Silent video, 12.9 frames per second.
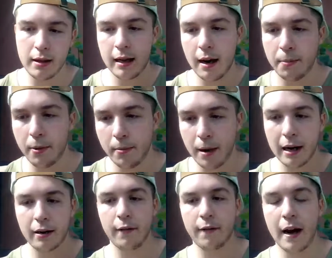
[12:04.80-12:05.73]
with a
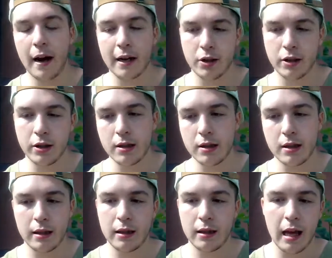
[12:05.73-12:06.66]
couple minor
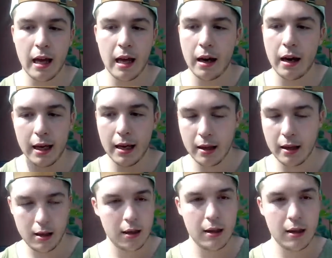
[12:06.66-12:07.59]
factions, and that'll
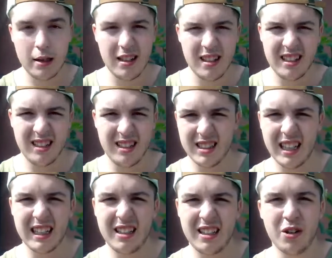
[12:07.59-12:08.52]
be it.
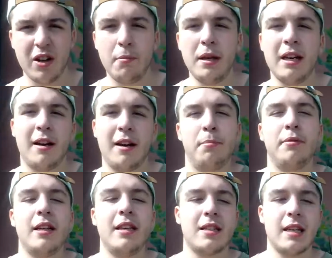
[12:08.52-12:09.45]
Like, you could
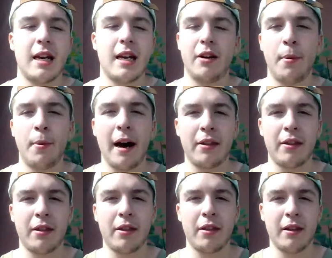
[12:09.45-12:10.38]
be a complete
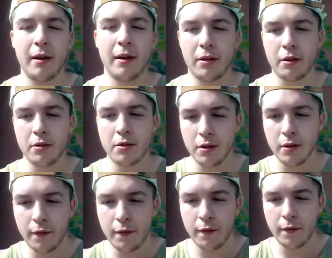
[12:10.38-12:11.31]
psychopath to play through
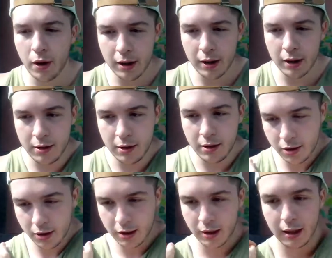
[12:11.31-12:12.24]
too if you wanted to,
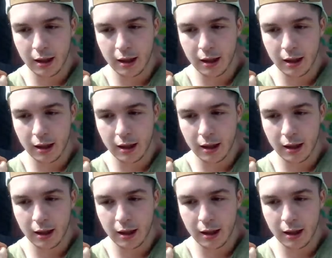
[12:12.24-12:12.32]
and just